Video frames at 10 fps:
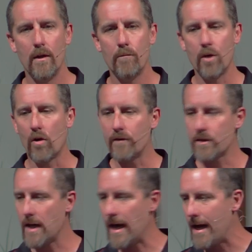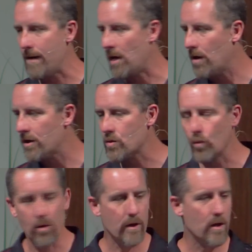But over time, all this
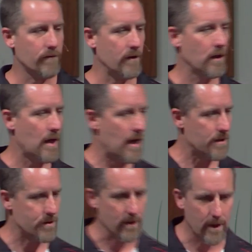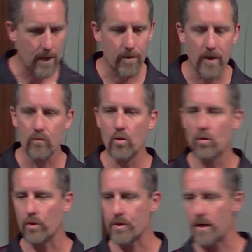worry over laws and keeping
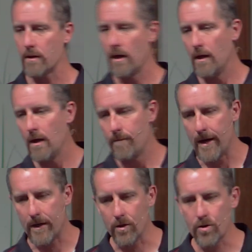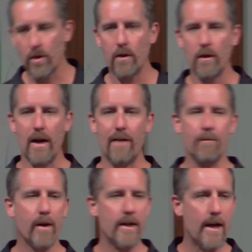rules and making sure
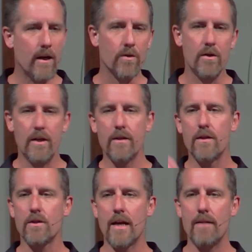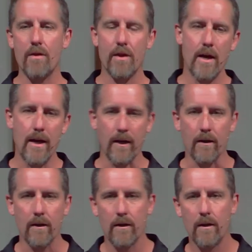everybody else did the same thing,
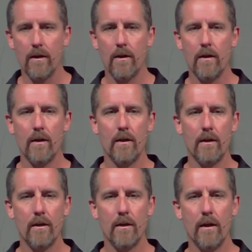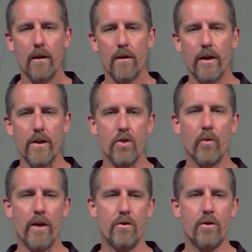they
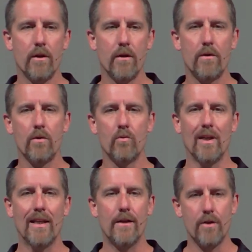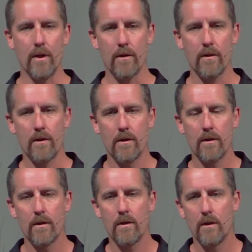switched to religion.
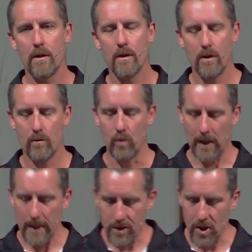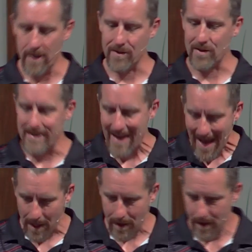Religion is
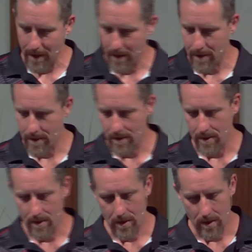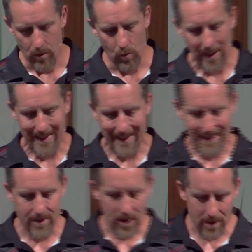death.
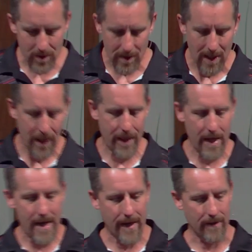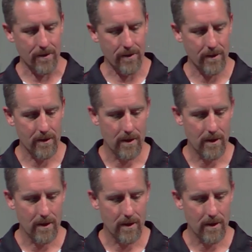Religious things